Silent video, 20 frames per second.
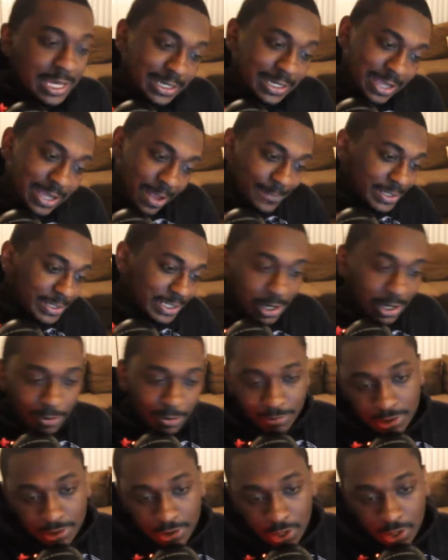Comment down
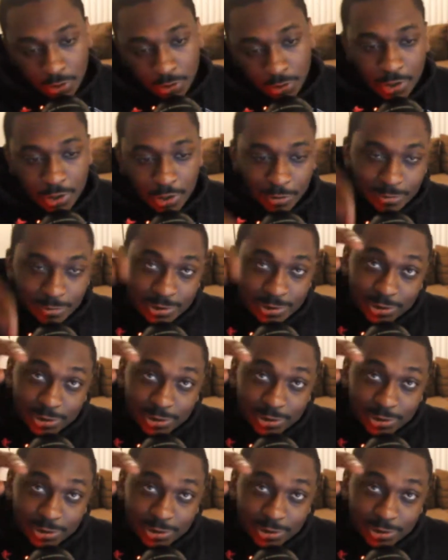below on what you